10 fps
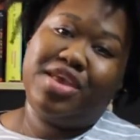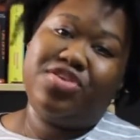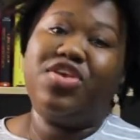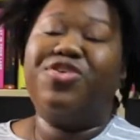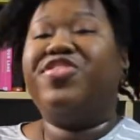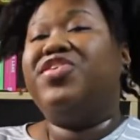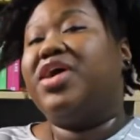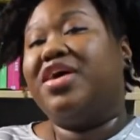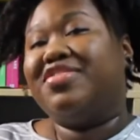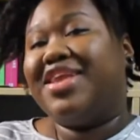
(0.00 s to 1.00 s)
So I'll see you
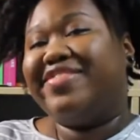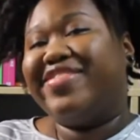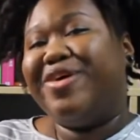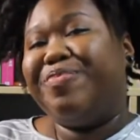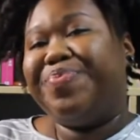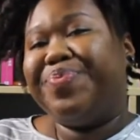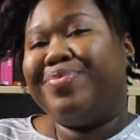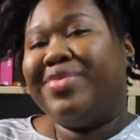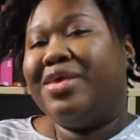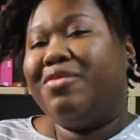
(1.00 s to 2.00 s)
guys next time.
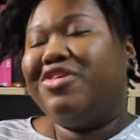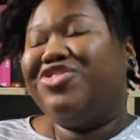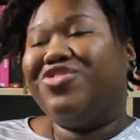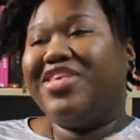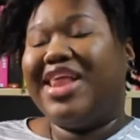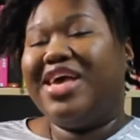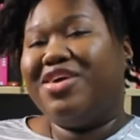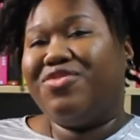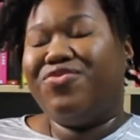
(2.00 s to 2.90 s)
Make sure to like,